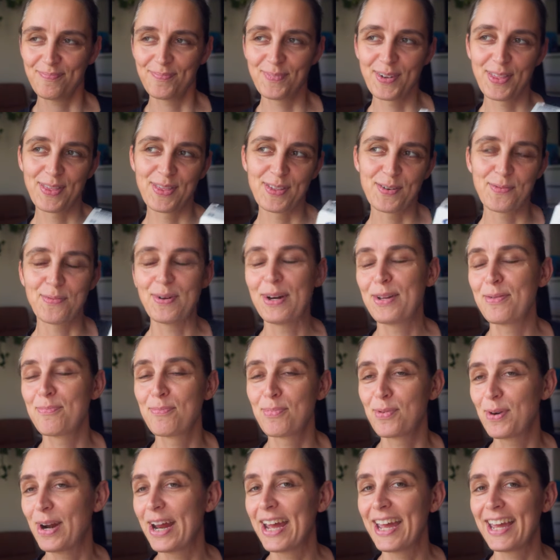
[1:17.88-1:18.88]
with the one
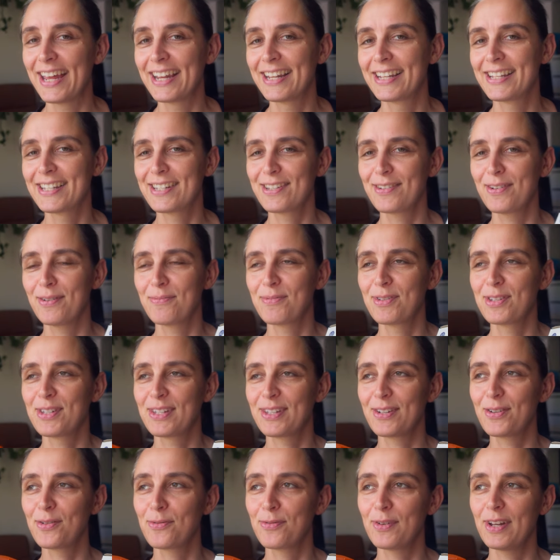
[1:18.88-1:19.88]
brand. So I'm
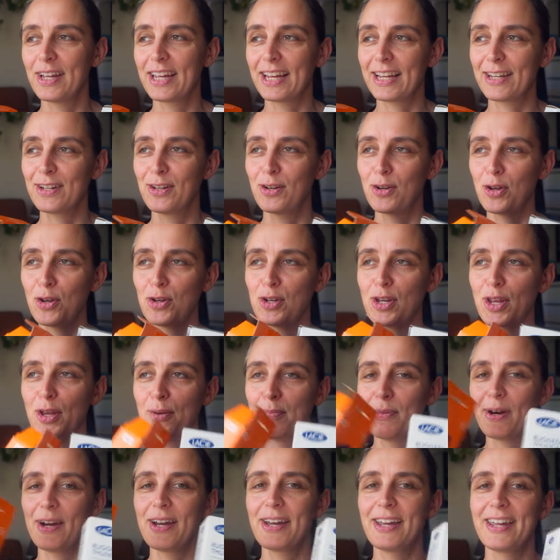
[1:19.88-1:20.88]
sort of like, not only
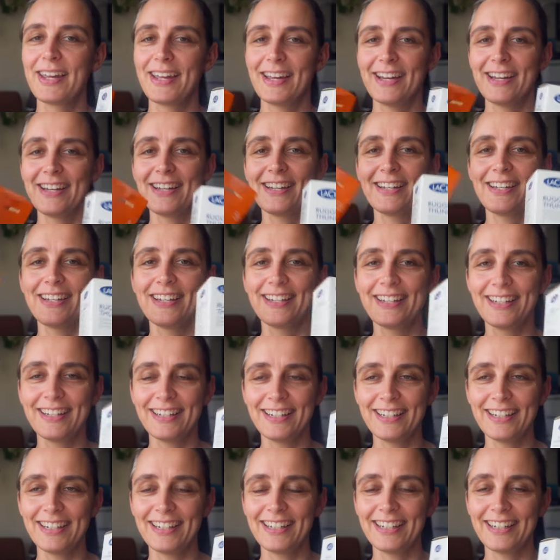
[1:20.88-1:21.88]
am I
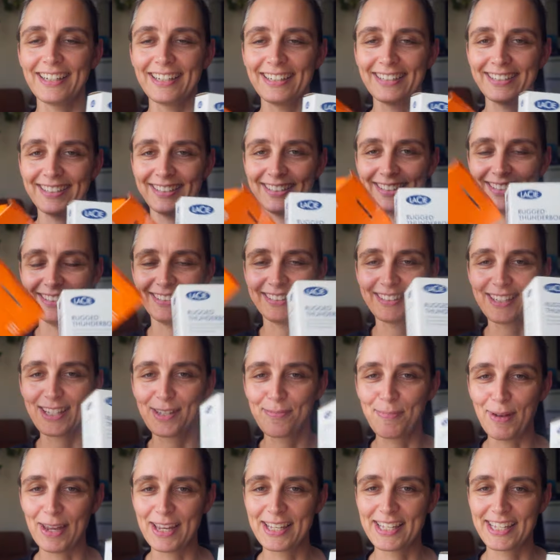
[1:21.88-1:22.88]
uh,
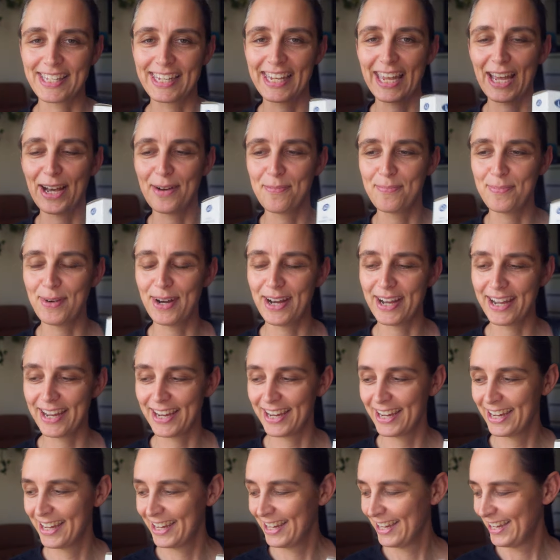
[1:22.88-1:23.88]
spacing out
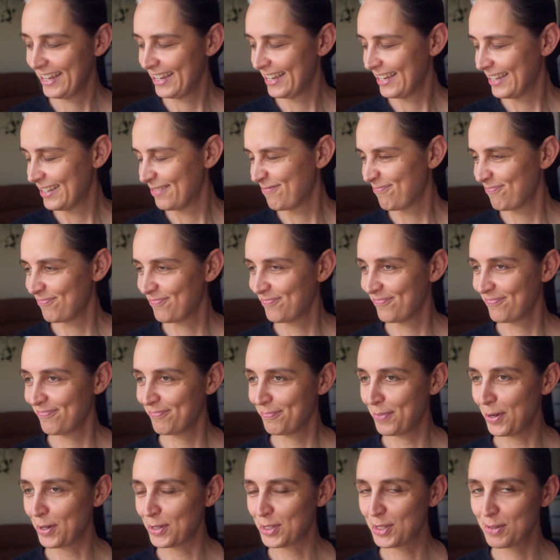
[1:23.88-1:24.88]
my
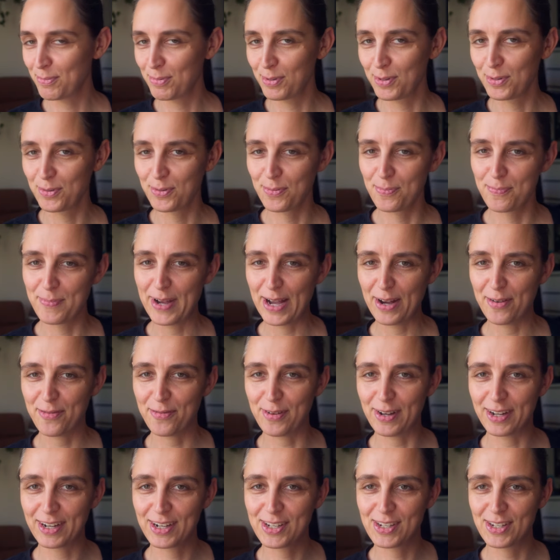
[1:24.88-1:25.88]
possible
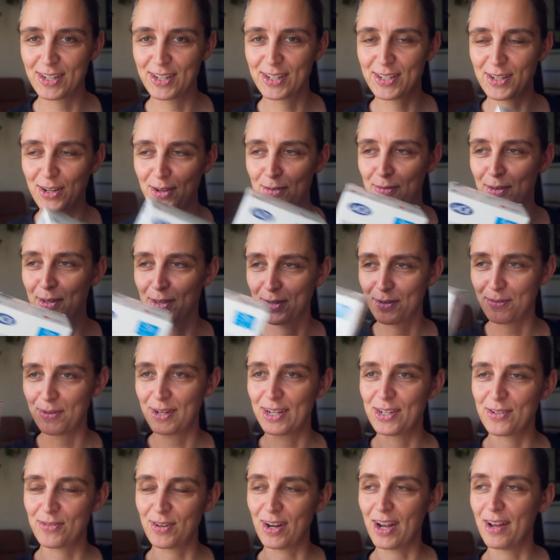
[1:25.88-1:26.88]
malfunctions over
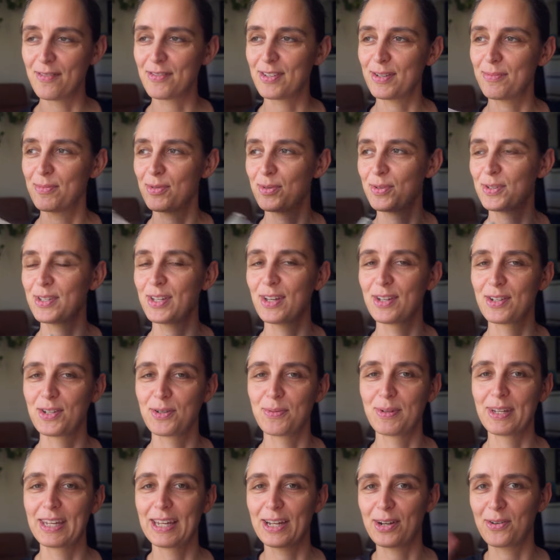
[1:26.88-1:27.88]
three drives, I'm also
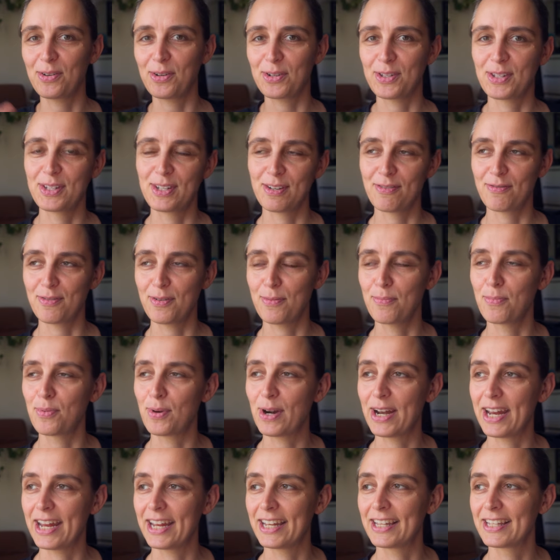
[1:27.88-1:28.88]
doing across different
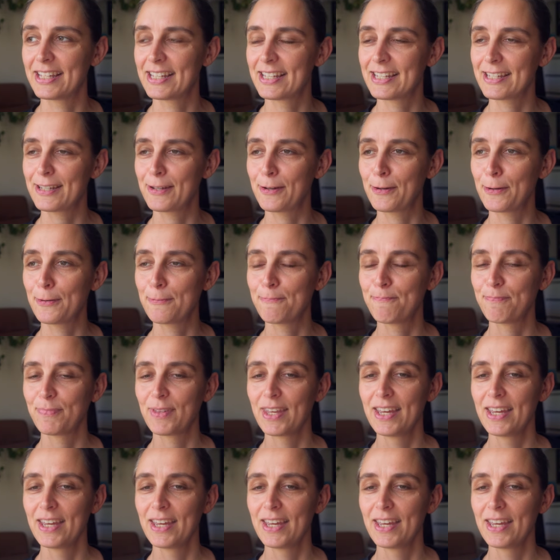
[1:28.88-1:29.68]
brands. So,